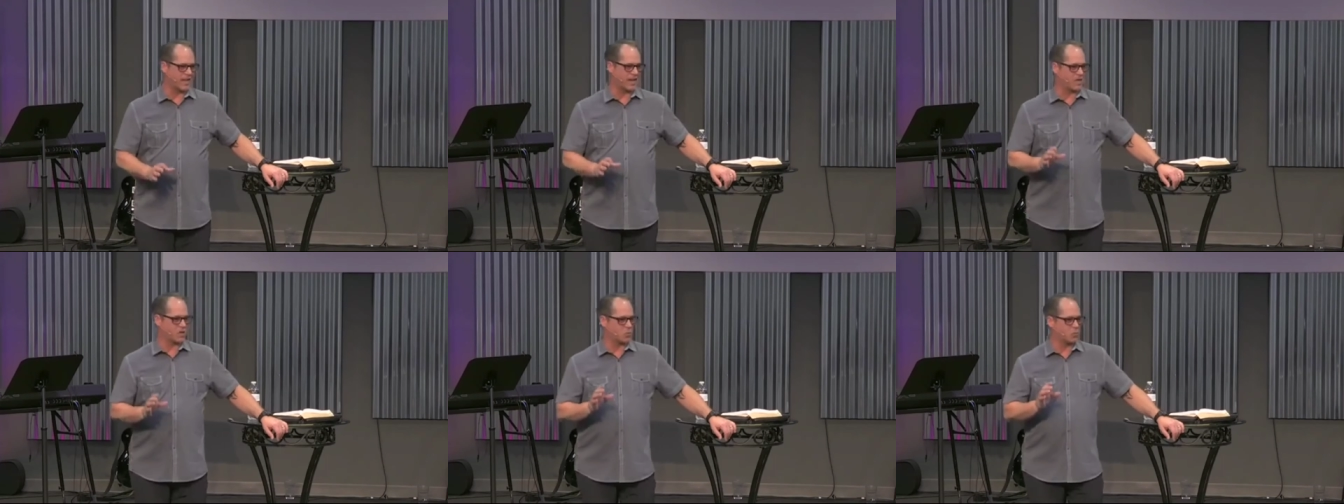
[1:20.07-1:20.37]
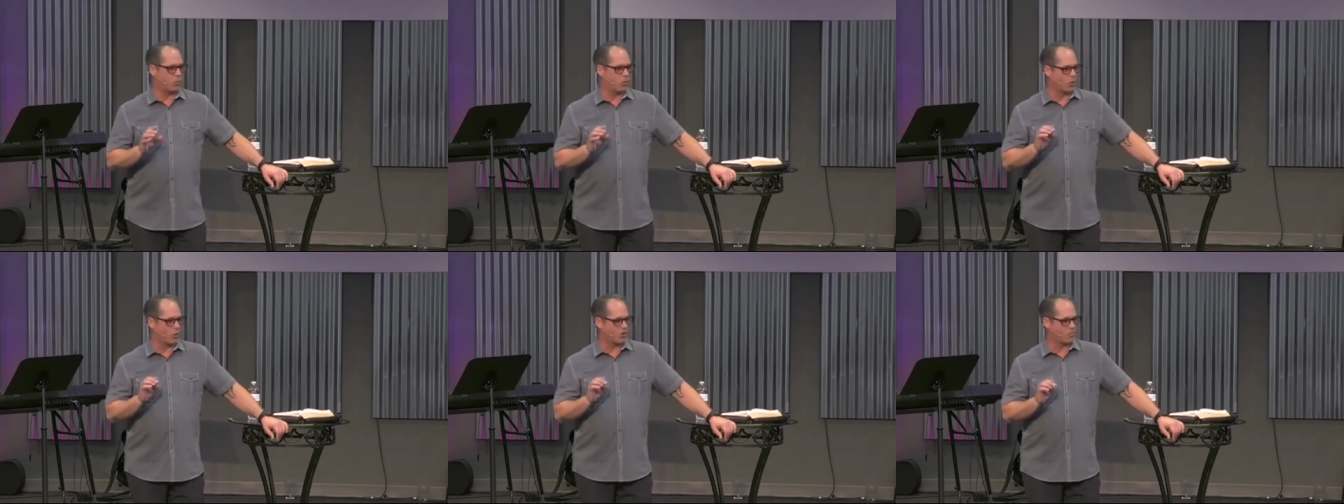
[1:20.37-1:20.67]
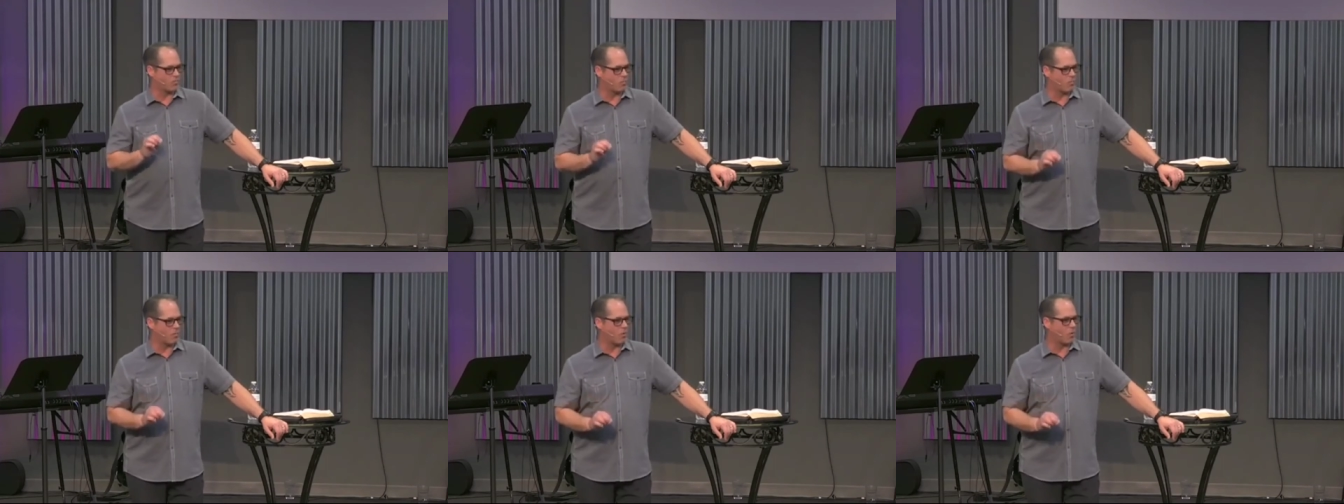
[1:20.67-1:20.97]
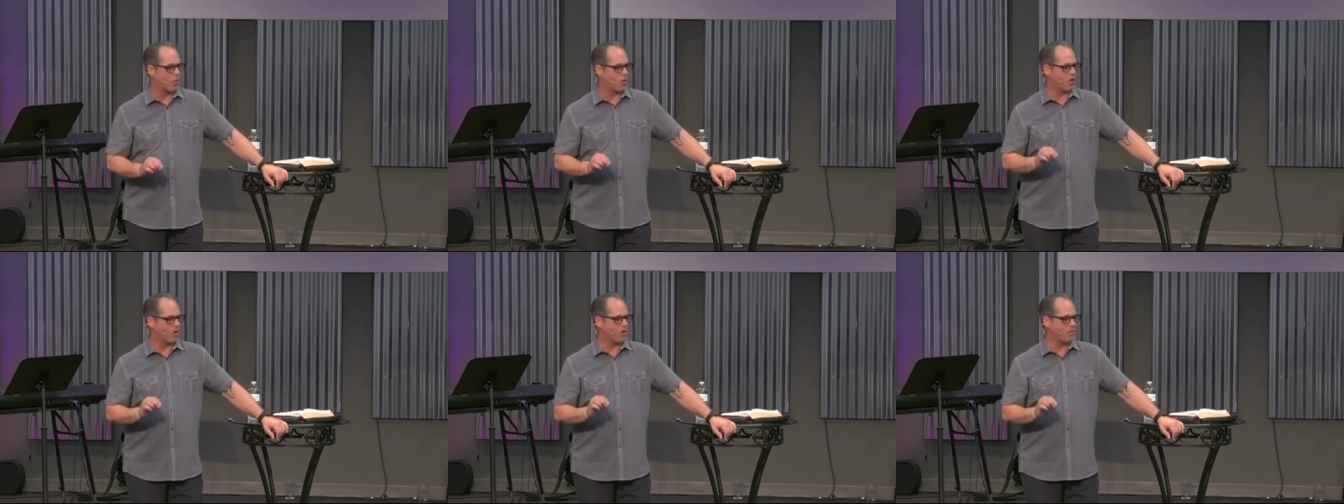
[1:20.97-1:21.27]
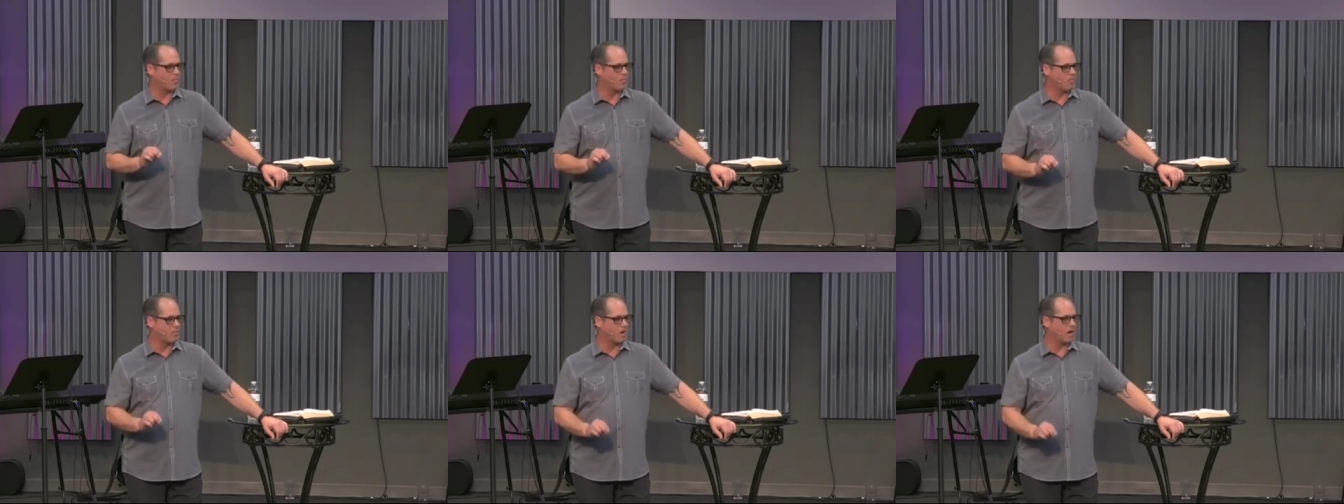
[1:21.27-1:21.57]
has poured more
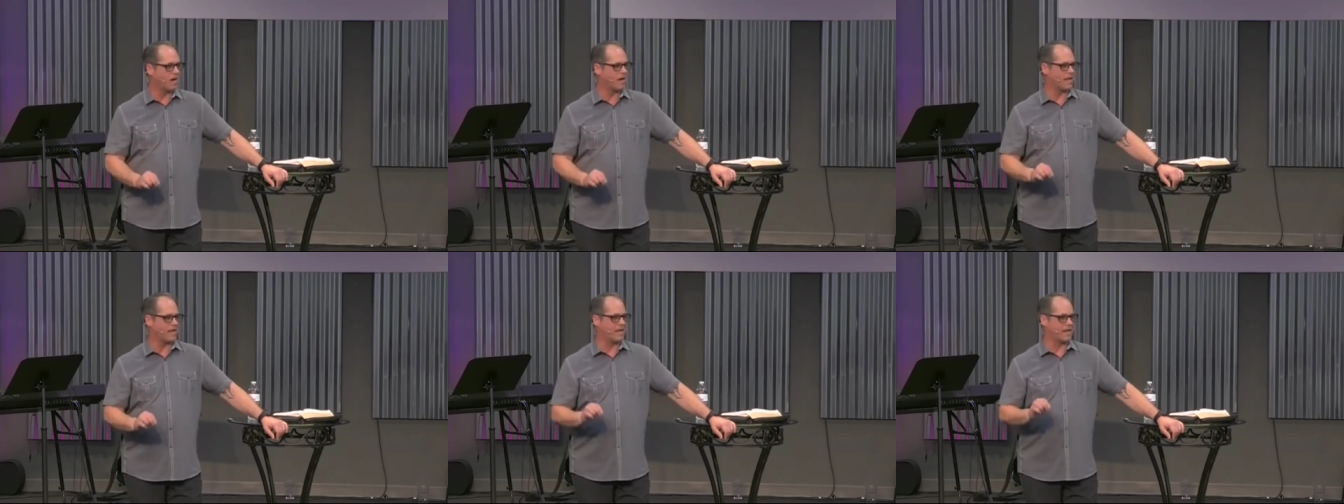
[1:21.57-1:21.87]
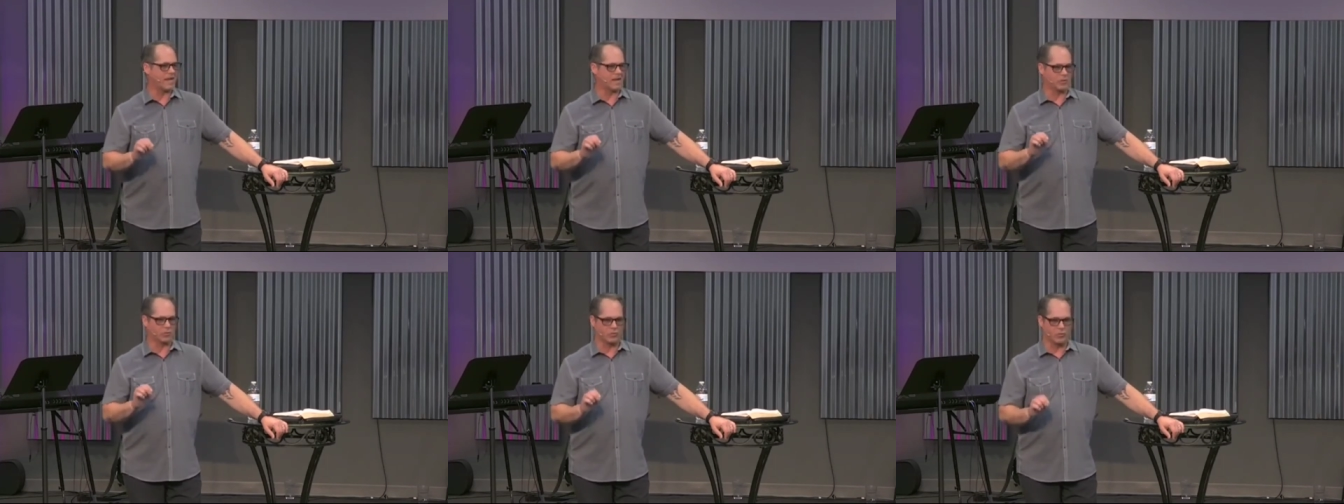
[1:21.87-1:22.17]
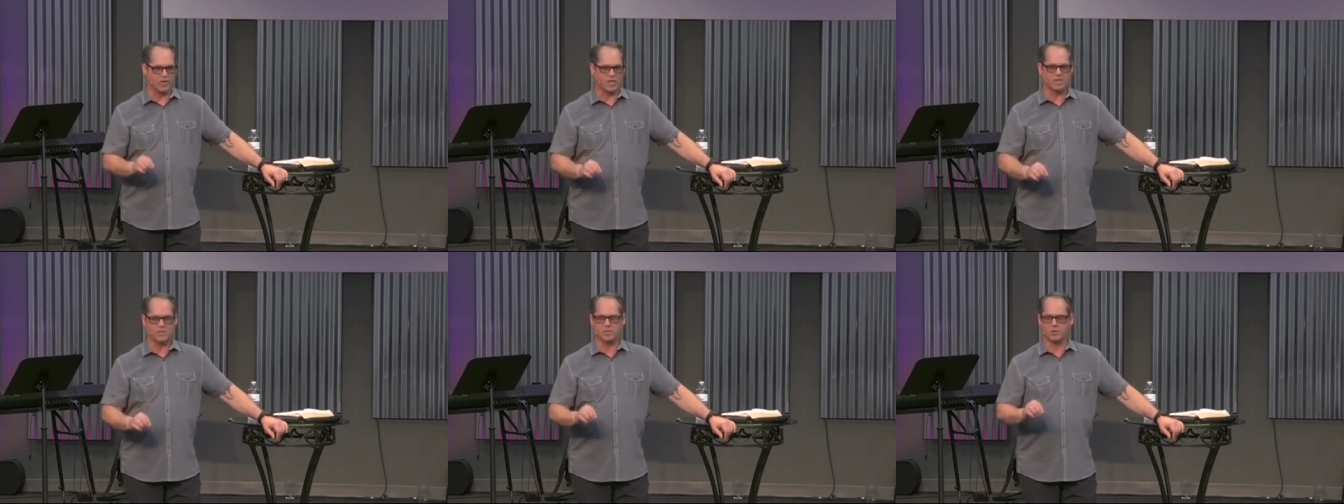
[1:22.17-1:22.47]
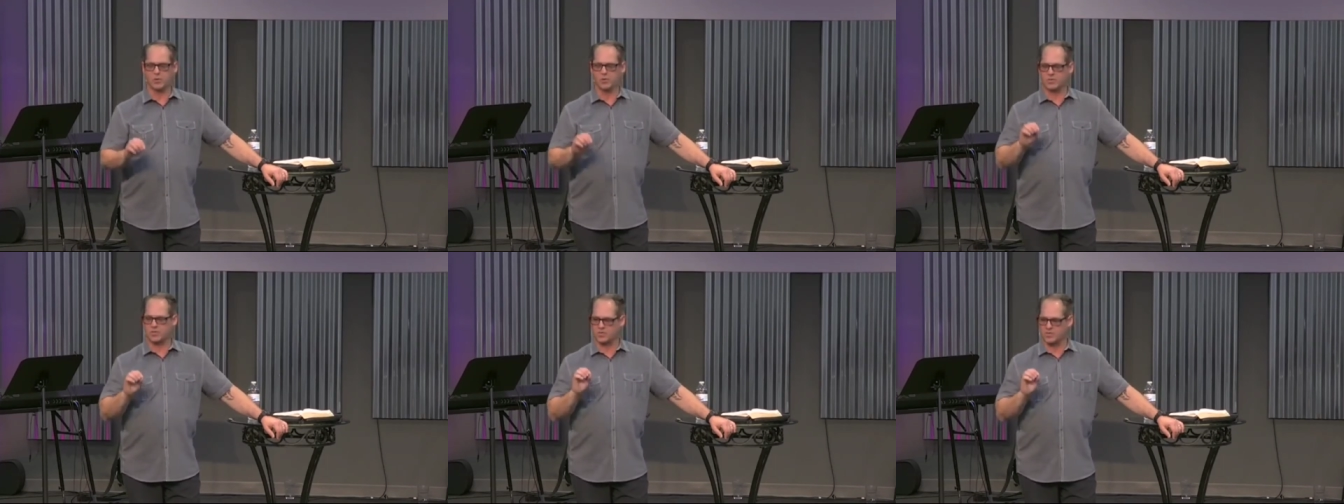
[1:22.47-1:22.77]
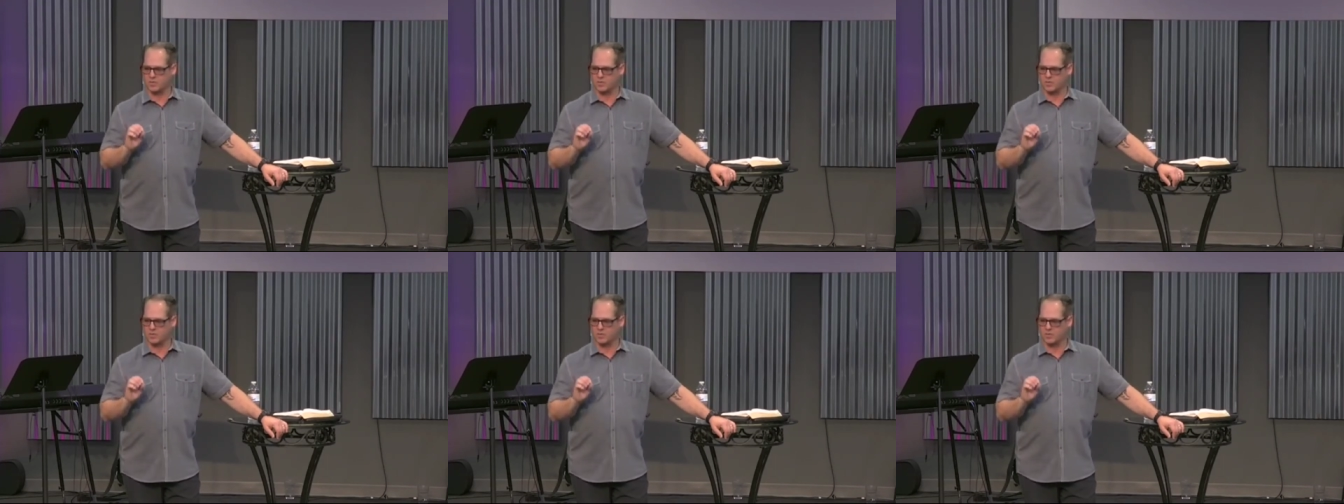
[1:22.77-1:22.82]
money and resources